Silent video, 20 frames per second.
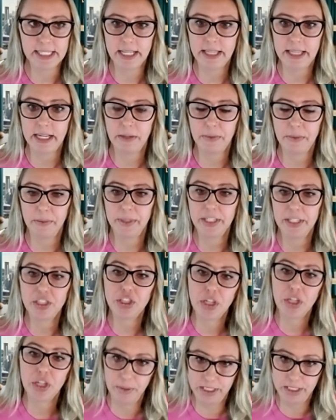I think when we
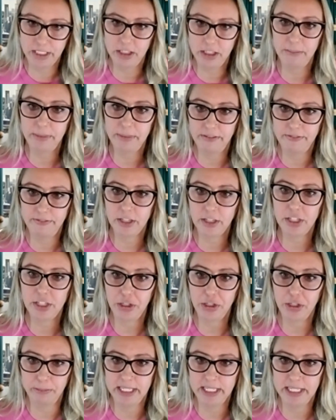show a little bit of our
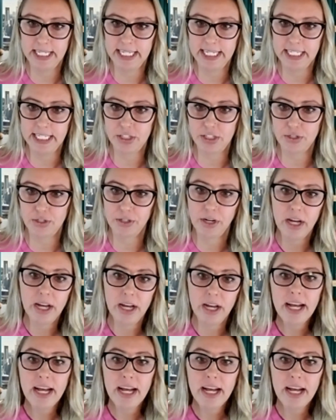humanness, or